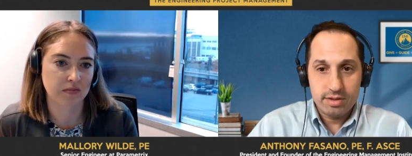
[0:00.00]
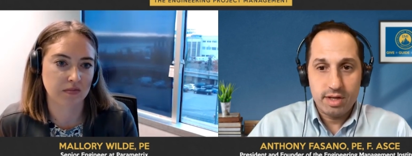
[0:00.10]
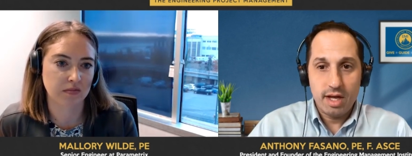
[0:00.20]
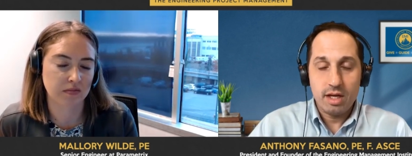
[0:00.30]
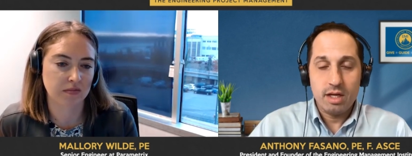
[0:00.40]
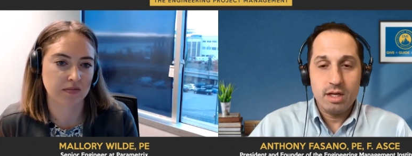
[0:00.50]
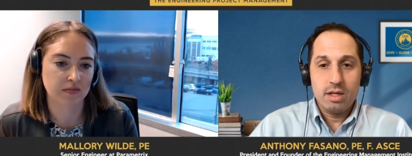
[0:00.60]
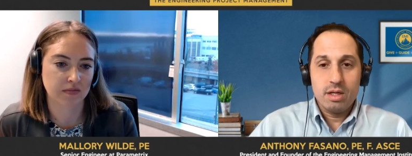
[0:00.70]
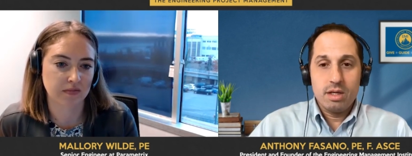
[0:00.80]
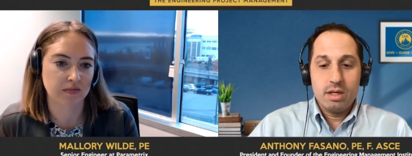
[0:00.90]
Speaker 1: and say,
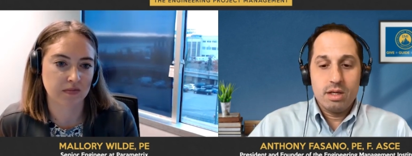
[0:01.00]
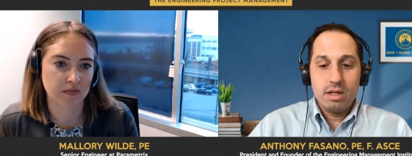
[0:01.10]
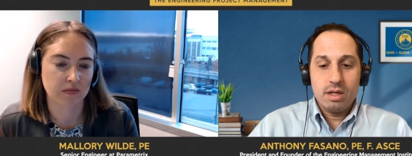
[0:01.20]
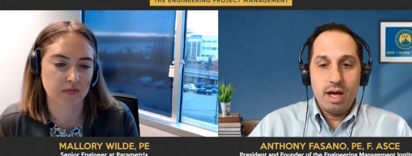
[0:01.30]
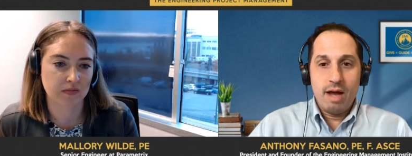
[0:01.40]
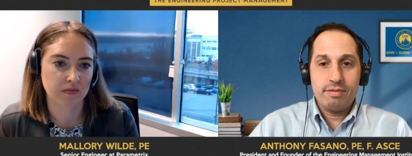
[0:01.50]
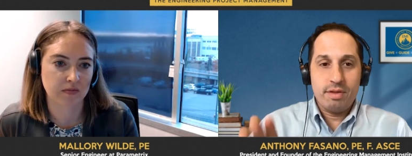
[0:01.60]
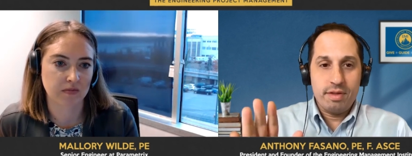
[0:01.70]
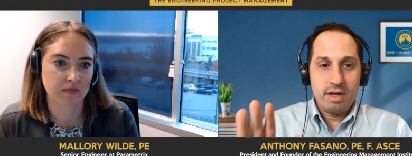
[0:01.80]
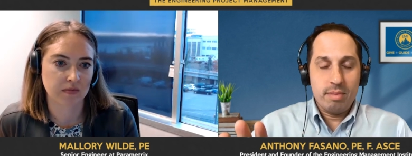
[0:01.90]
I have
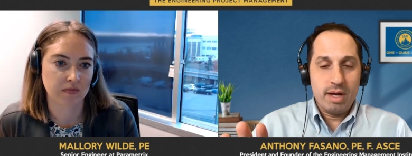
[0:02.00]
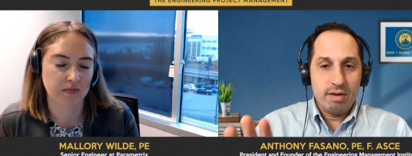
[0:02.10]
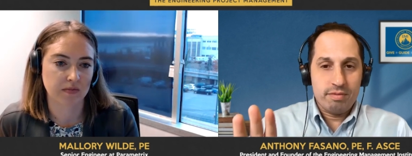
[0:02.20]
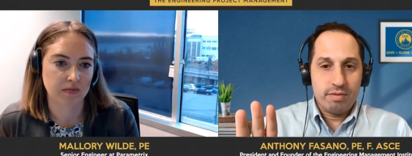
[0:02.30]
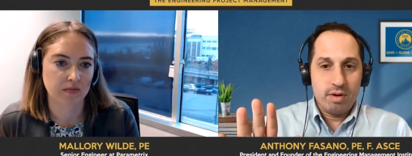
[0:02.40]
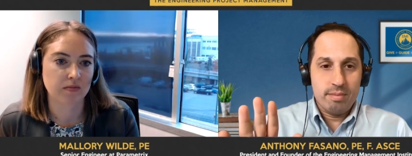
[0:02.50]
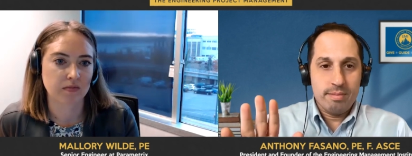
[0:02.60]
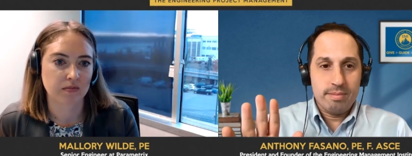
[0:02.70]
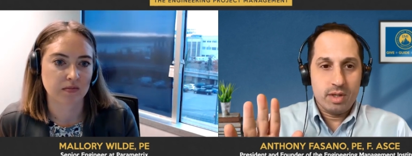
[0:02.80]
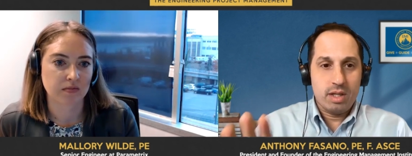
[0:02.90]
to think about it
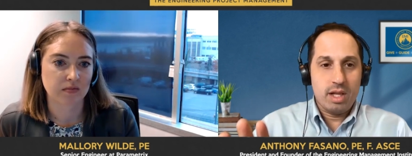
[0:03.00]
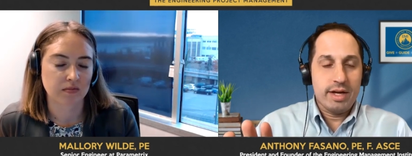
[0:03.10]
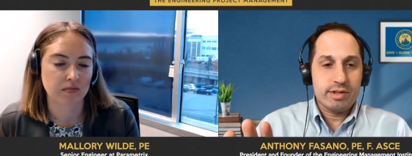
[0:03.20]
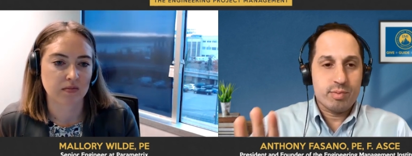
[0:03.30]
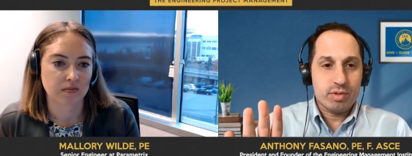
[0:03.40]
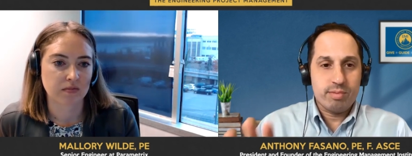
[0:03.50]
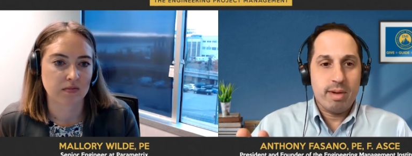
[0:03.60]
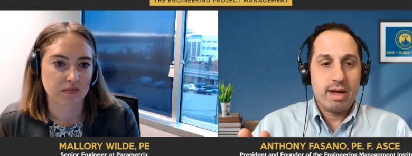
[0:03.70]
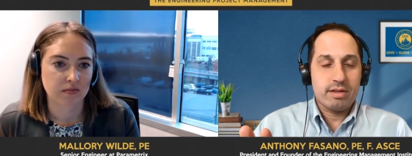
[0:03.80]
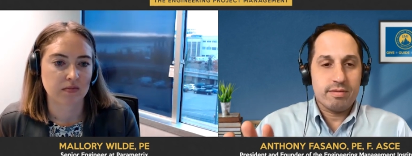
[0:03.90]
from the client's
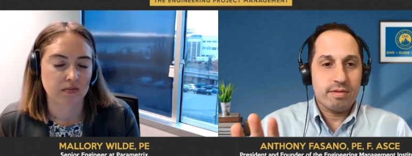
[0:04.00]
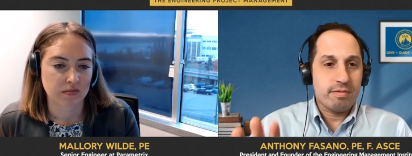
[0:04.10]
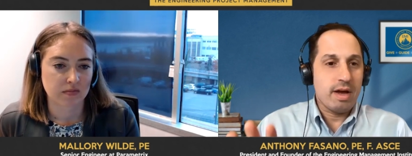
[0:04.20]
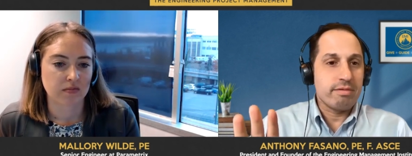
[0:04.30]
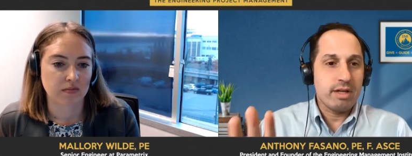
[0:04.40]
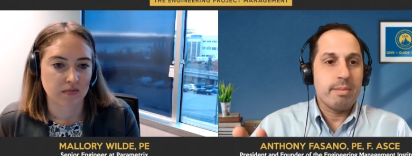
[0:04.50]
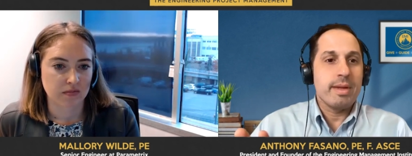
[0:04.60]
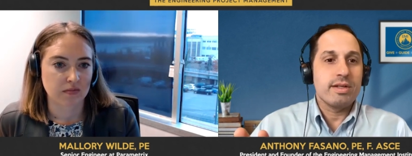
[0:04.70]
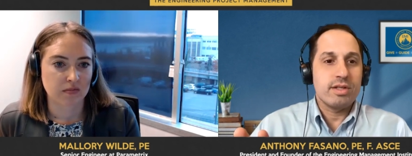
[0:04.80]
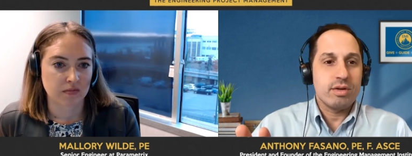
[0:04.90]
perspective for five ten
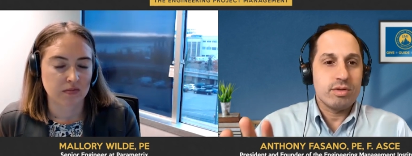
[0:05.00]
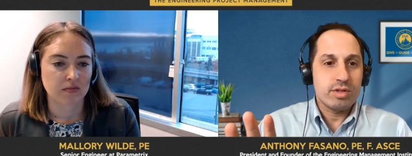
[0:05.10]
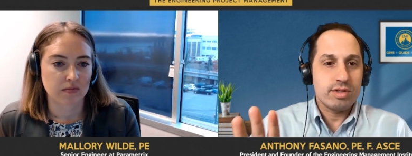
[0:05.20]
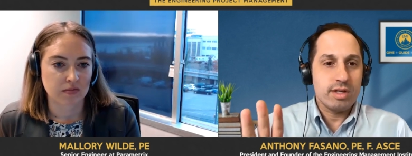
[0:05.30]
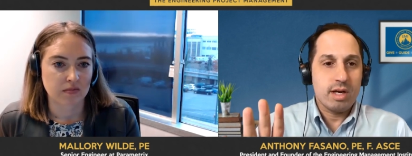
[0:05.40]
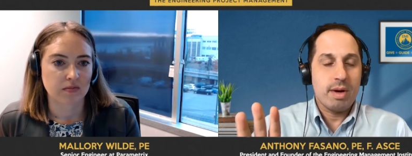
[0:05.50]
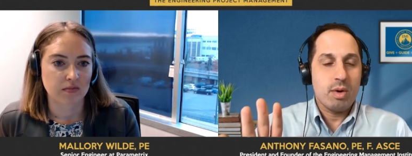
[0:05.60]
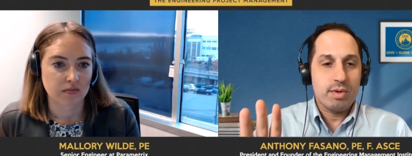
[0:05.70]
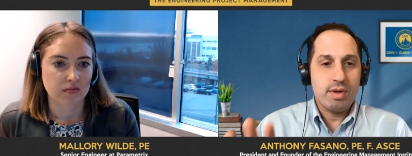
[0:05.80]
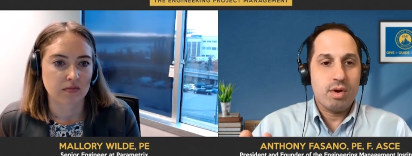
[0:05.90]
minutes here and just think
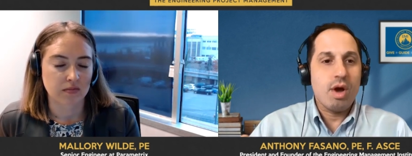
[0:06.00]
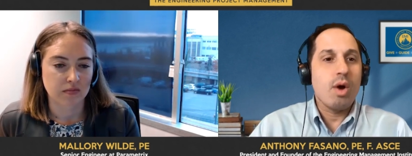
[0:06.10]
about what they're